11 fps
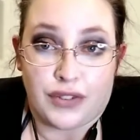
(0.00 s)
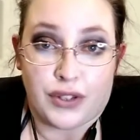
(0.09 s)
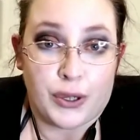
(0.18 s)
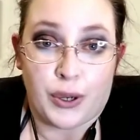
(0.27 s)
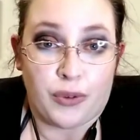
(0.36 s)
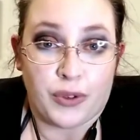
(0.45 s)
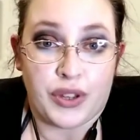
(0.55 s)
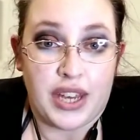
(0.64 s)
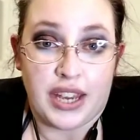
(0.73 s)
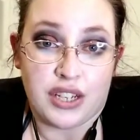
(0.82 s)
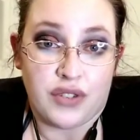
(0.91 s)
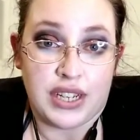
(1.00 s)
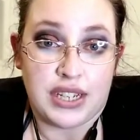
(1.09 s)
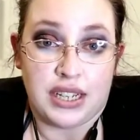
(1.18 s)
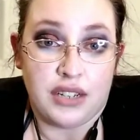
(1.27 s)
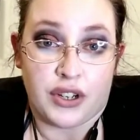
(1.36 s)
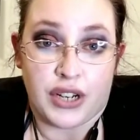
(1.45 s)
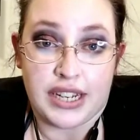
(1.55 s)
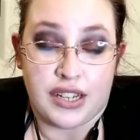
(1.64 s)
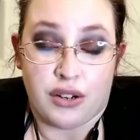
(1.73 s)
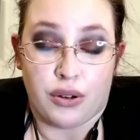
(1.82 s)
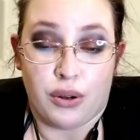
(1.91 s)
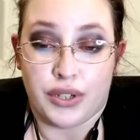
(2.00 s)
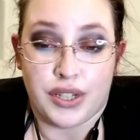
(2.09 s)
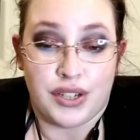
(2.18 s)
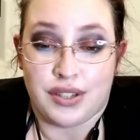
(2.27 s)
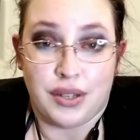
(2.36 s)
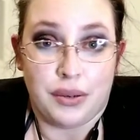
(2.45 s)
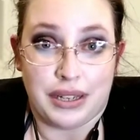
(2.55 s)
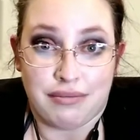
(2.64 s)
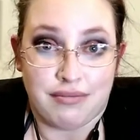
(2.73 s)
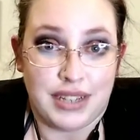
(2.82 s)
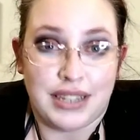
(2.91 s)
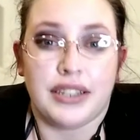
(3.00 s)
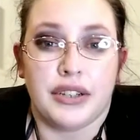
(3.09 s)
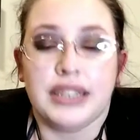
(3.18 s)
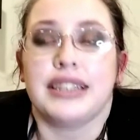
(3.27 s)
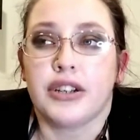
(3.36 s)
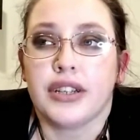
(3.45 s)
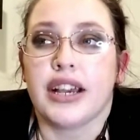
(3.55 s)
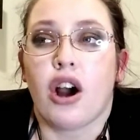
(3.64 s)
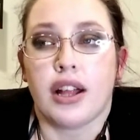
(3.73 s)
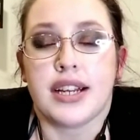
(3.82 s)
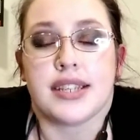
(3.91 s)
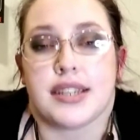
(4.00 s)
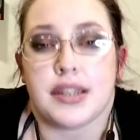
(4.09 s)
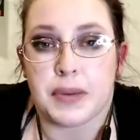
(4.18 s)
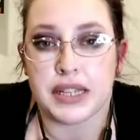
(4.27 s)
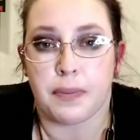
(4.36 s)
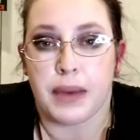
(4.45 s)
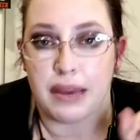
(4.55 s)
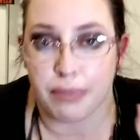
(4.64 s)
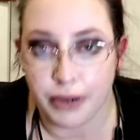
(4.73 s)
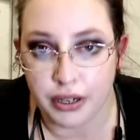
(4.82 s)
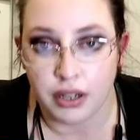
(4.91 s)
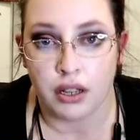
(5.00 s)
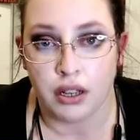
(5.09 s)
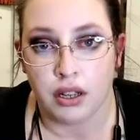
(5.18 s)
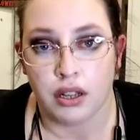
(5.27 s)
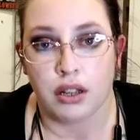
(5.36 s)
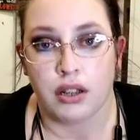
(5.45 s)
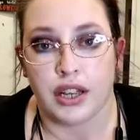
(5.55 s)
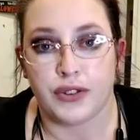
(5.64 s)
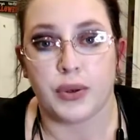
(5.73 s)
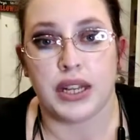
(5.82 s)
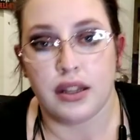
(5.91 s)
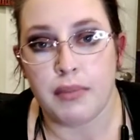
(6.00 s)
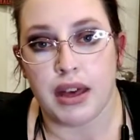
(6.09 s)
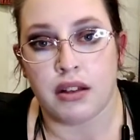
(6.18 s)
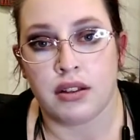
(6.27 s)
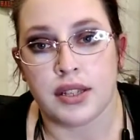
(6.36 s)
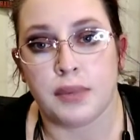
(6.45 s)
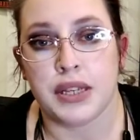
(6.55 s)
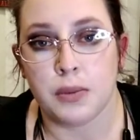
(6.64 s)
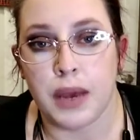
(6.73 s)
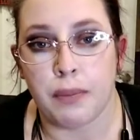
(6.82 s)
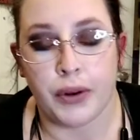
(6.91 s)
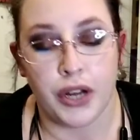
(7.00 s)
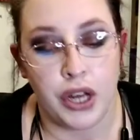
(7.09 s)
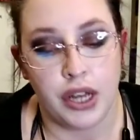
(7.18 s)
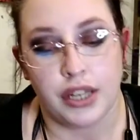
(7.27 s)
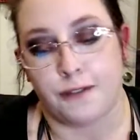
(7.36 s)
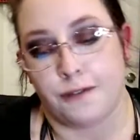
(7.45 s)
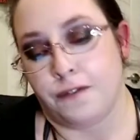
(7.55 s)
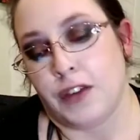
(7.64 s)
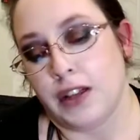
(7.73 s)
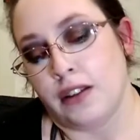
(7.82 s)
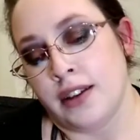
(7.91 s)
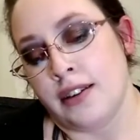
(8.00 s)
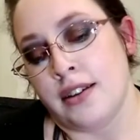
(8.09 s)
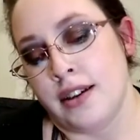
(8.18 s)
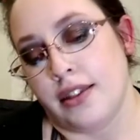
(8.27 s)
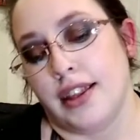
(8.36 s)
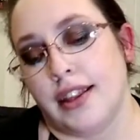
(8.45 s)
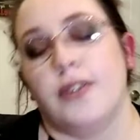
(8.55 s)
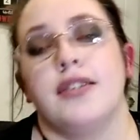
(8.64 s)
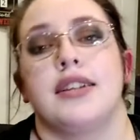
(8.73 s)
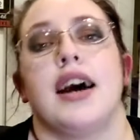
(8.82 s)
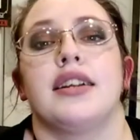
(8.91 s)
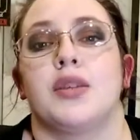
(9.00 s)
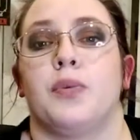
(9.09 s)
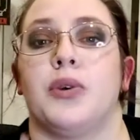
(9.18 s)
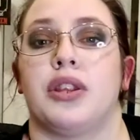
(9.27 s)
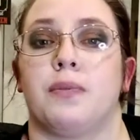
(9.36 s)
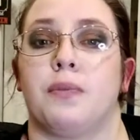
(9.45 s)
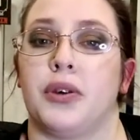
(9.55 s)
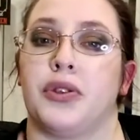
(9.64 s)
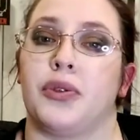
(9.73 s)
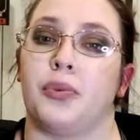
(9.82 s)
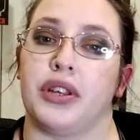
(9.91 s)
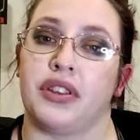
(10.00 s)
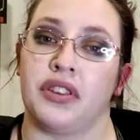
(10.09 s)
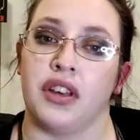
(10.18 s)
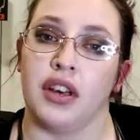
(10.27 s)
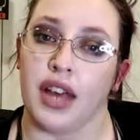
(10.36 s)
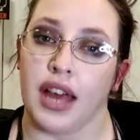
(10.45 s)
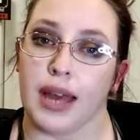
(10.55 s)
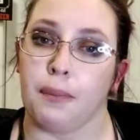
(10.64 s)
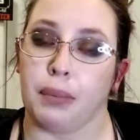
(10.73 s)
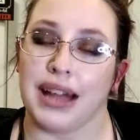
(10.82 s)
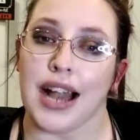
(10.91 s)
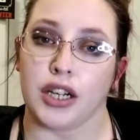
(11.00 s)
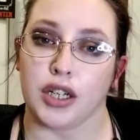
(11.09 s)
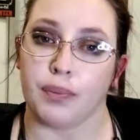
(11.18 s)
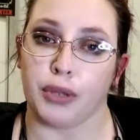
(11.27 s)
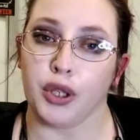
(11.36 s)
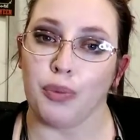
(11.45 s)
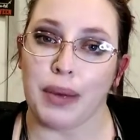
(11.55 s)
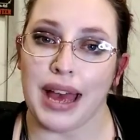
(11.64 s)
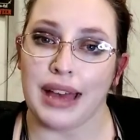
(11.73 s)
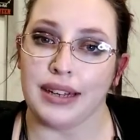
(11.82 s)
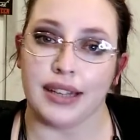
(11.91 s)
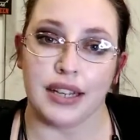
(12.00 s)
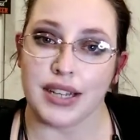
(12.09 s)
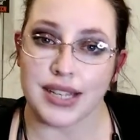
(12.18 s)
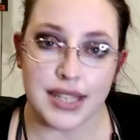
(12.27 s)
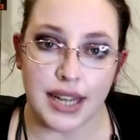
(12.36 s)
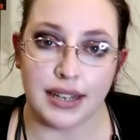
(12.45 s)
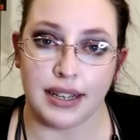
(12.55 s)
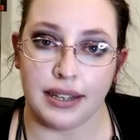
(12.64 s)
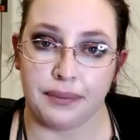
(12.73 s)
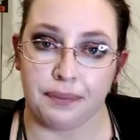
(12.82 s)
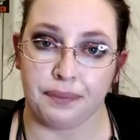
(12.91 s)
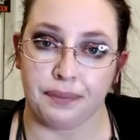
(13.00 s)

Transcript: if you're over the age of 18, if you're 18 or older, just do it. It literally, literally all it is is a piece of paper. If you get it in the mail, it's a piece of paper. You fill in the little dot with with with a black or blue pen, and then you send it.